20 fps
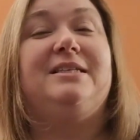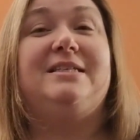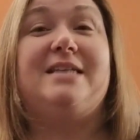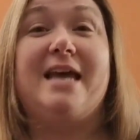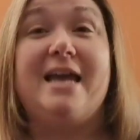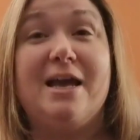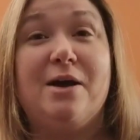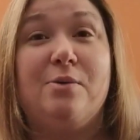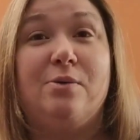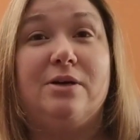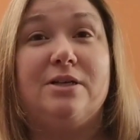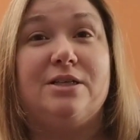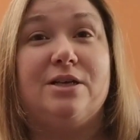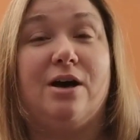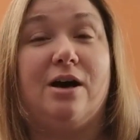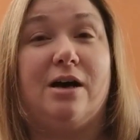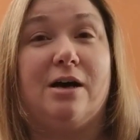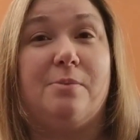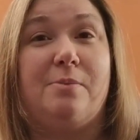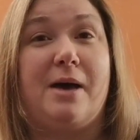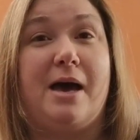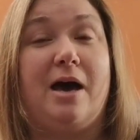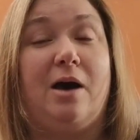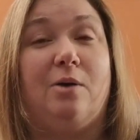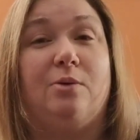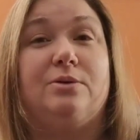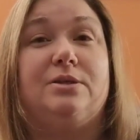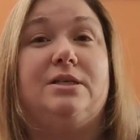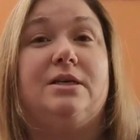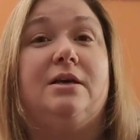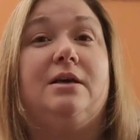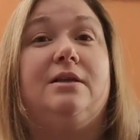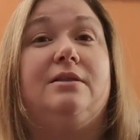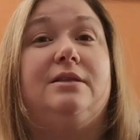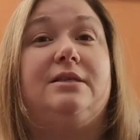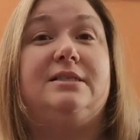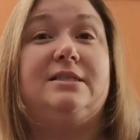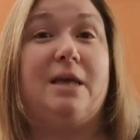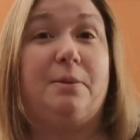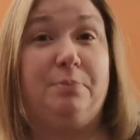Today I want to talk about
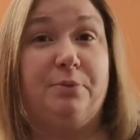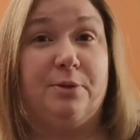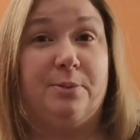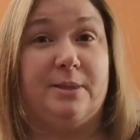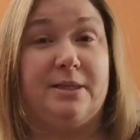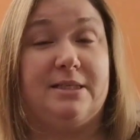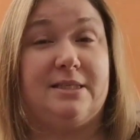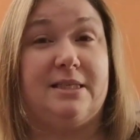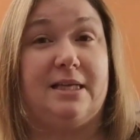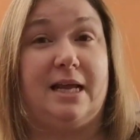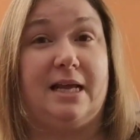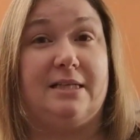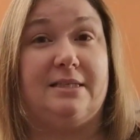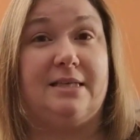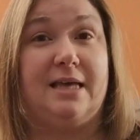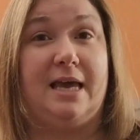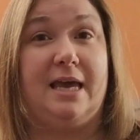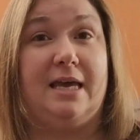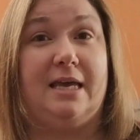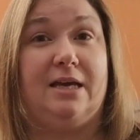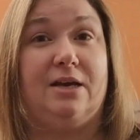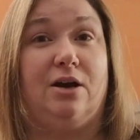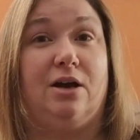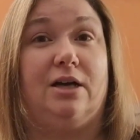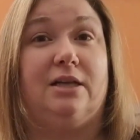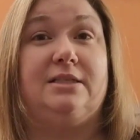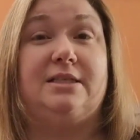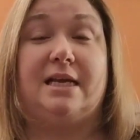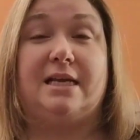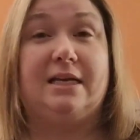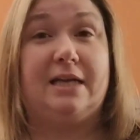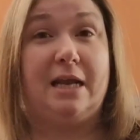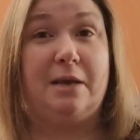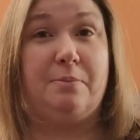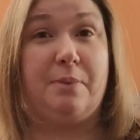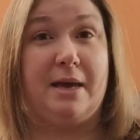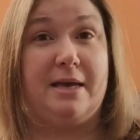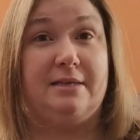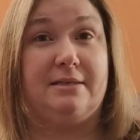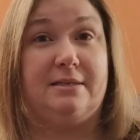the supplements that I take on a day-to-day
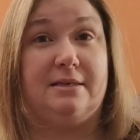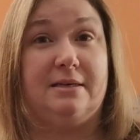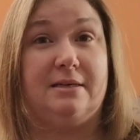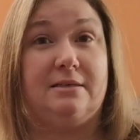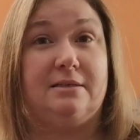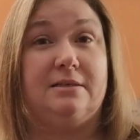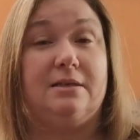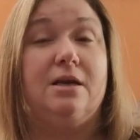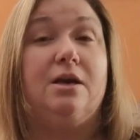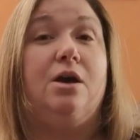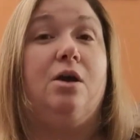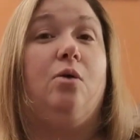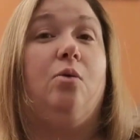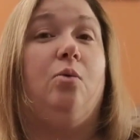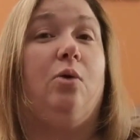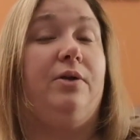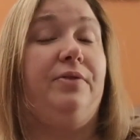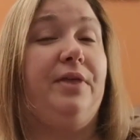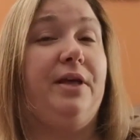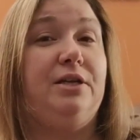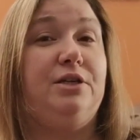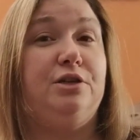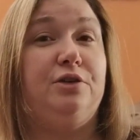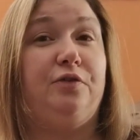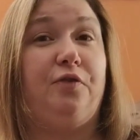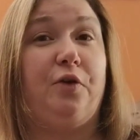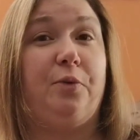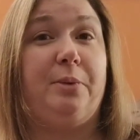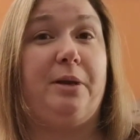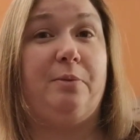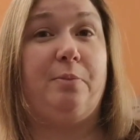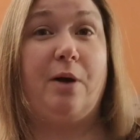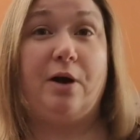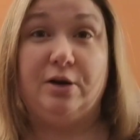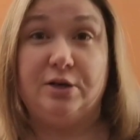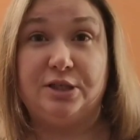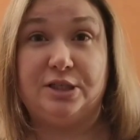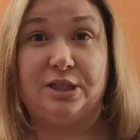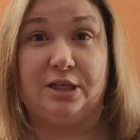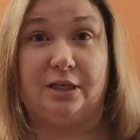-day basis, what they do for me
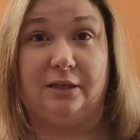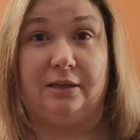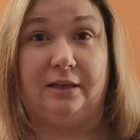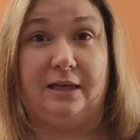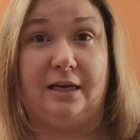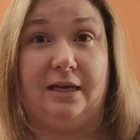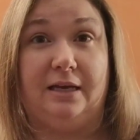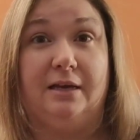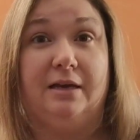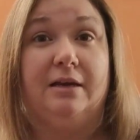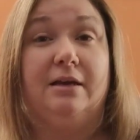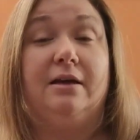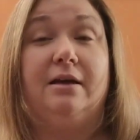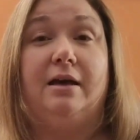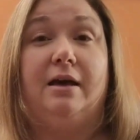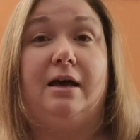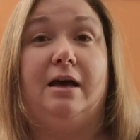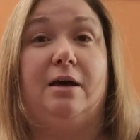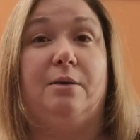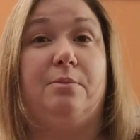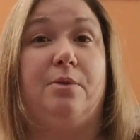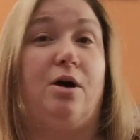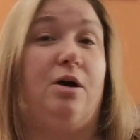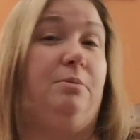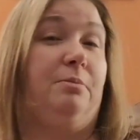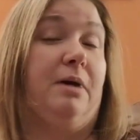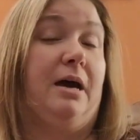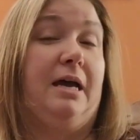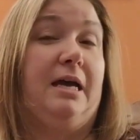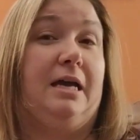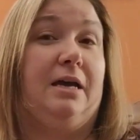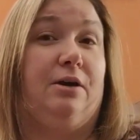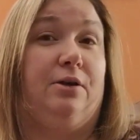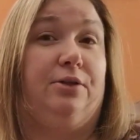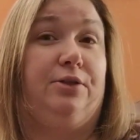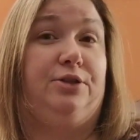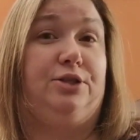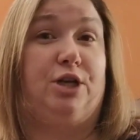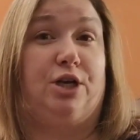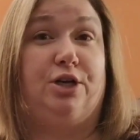personally um, on my
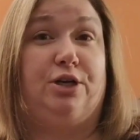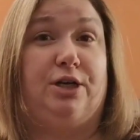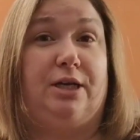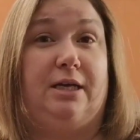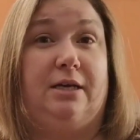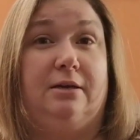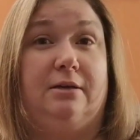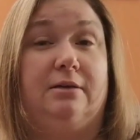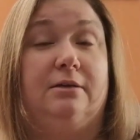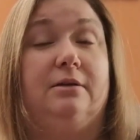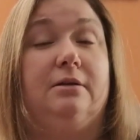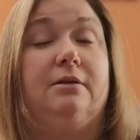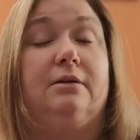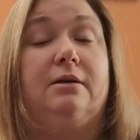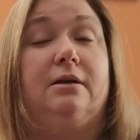health journey.